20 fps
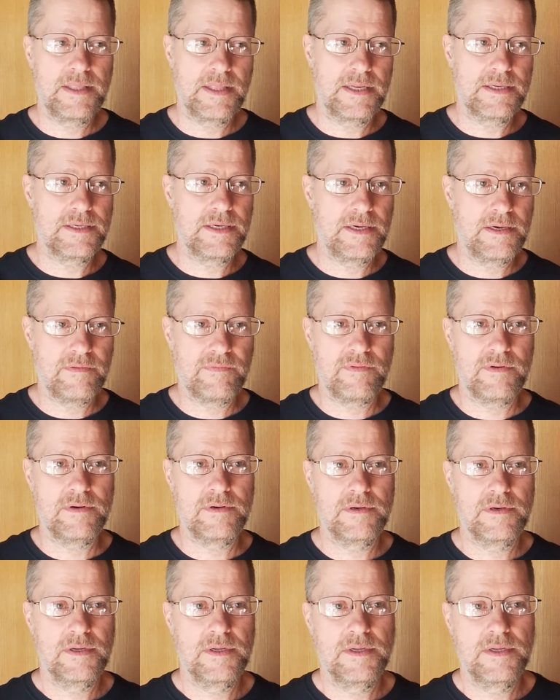That's a different
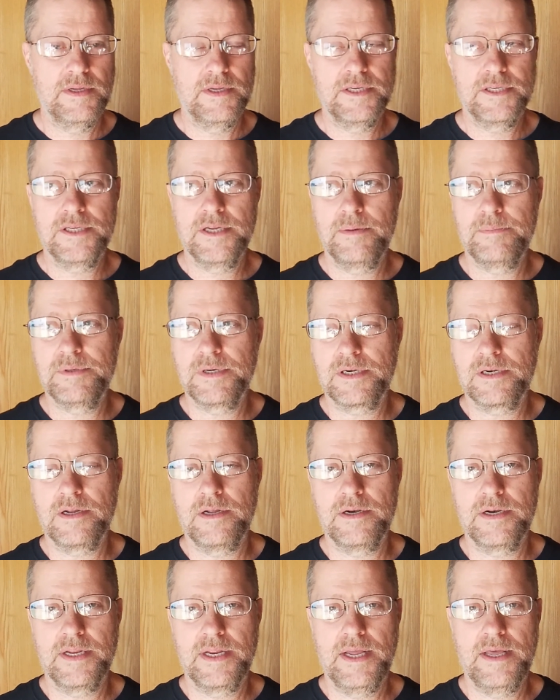subject
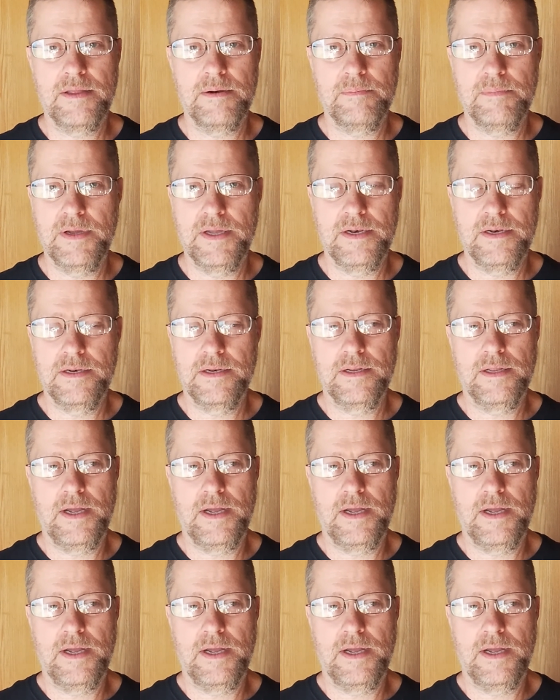altogether, but